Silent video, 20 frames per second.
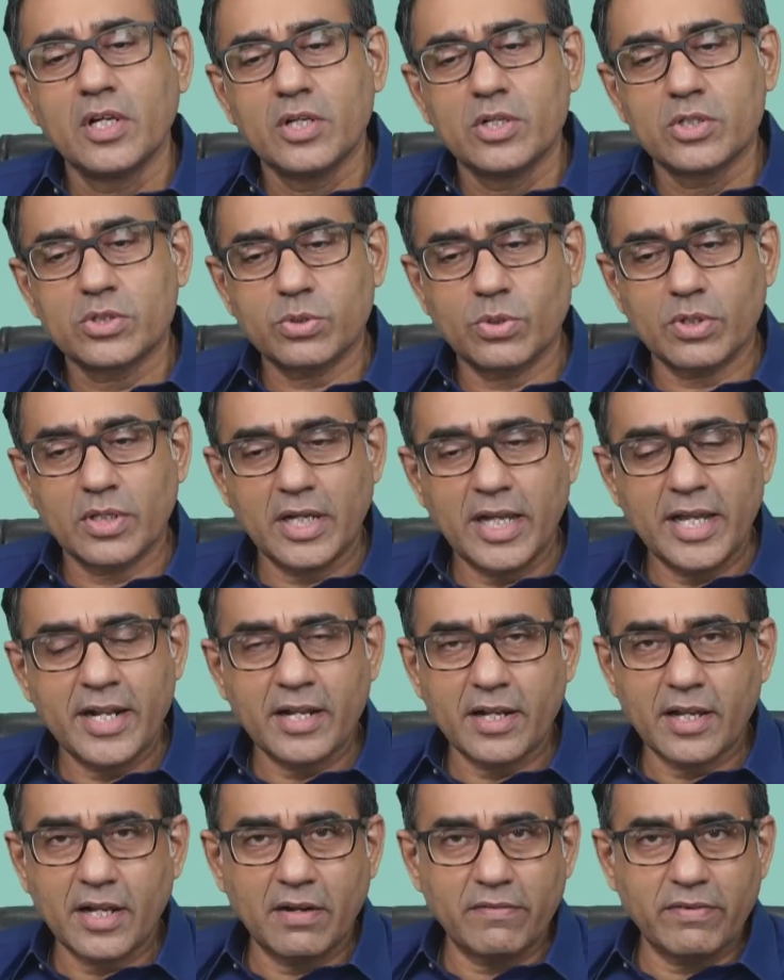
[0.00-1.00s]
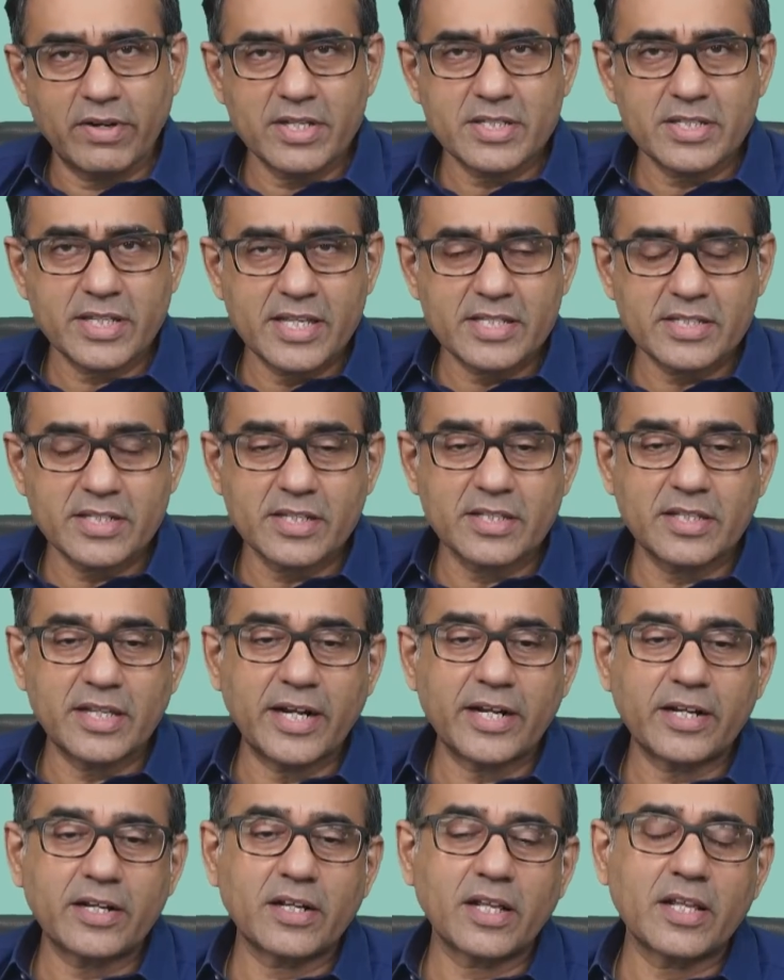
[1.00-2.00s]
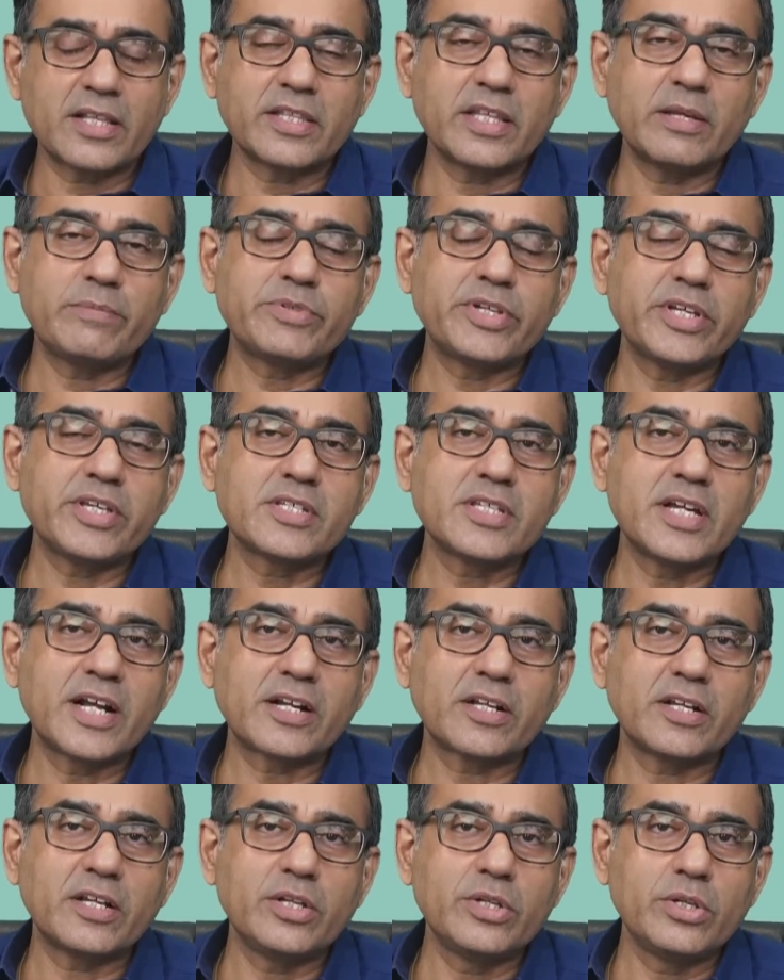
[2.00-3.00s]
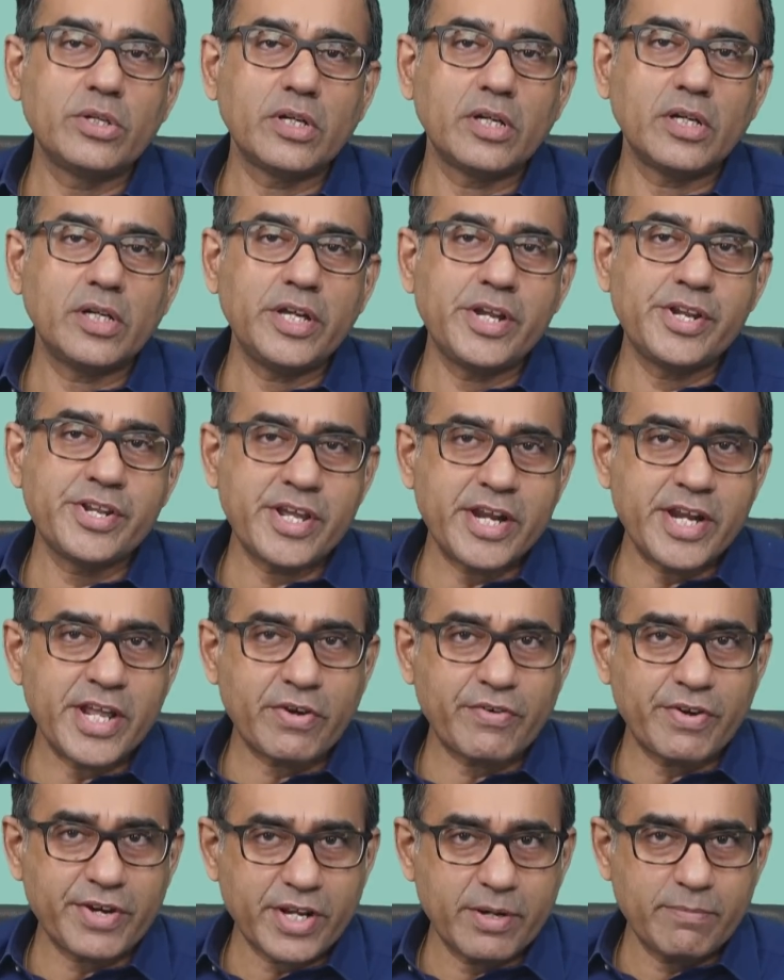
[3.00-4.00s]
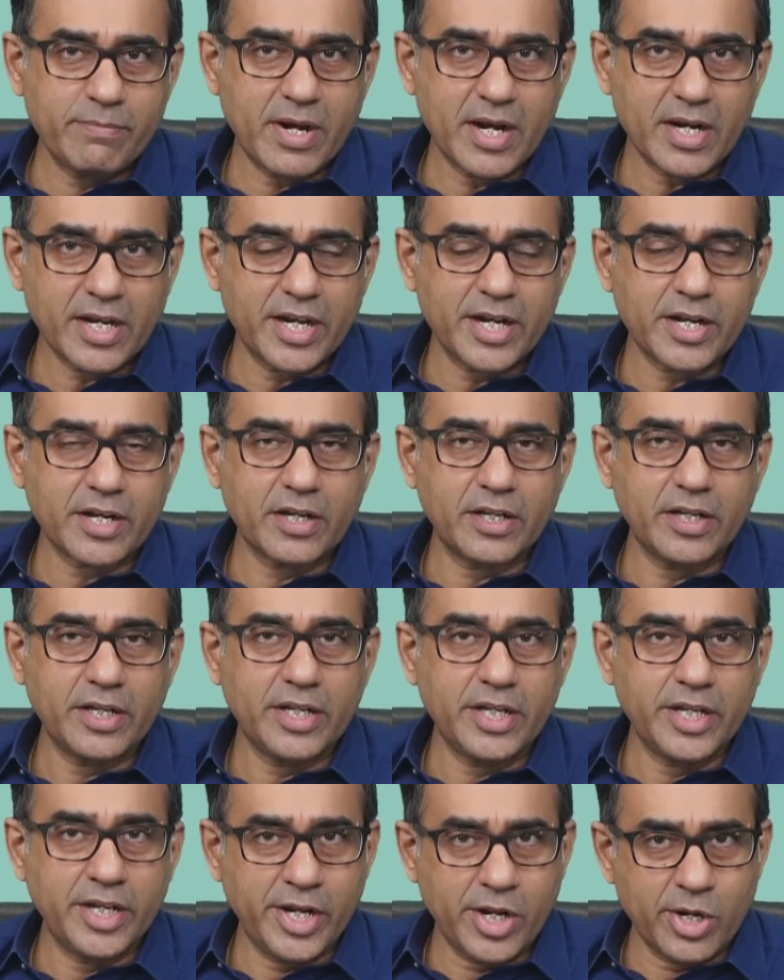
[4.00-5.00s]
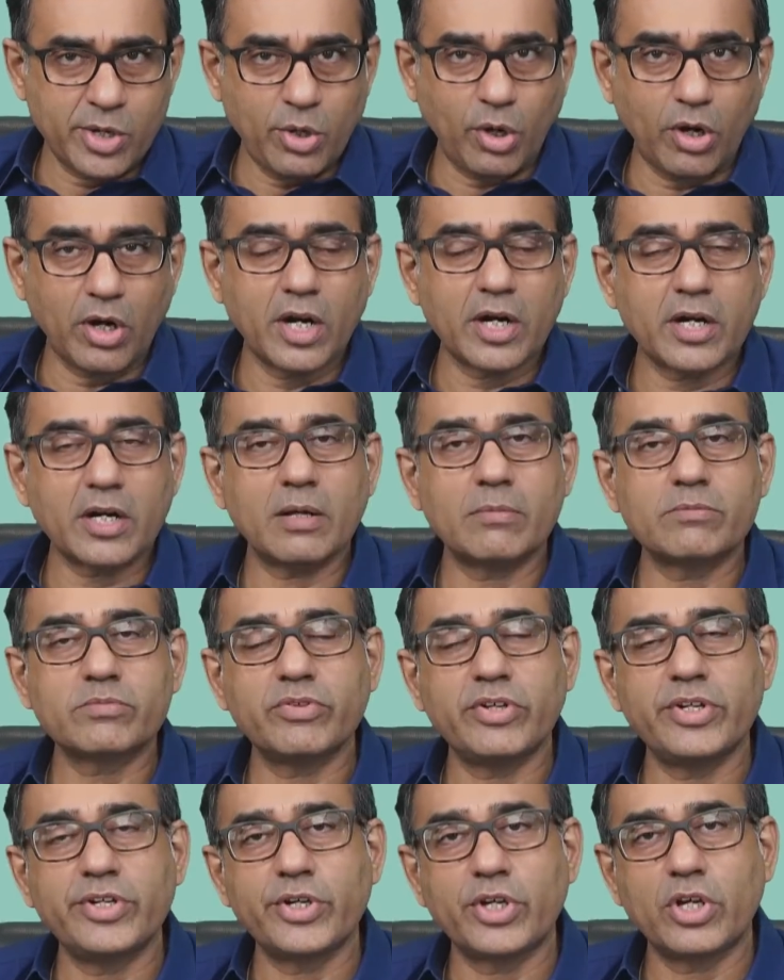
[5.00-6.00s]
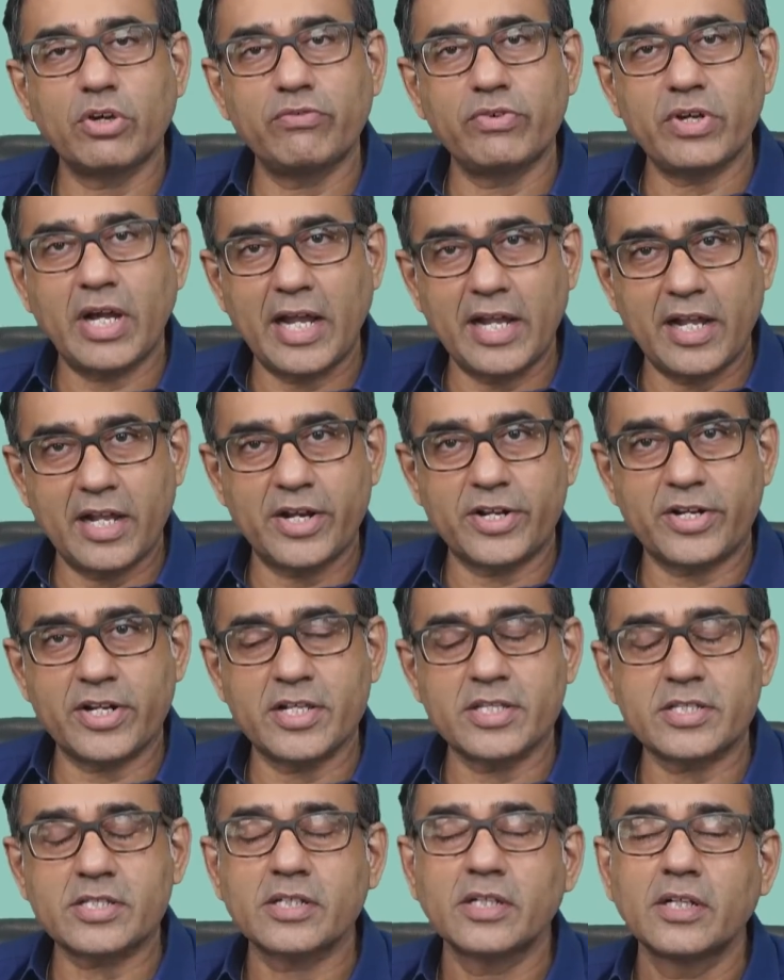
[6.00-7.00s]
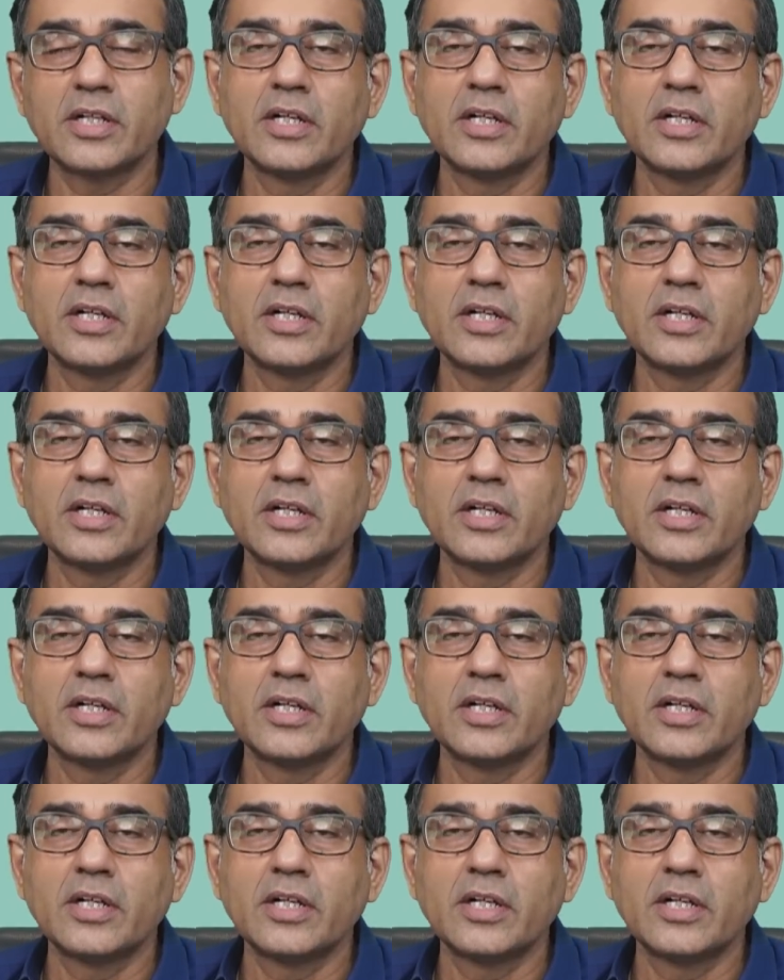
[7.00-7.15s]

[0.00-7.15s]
So, and our sense is that, Randeep ji, is that Indian equity market in dollar terms will give you higher returns.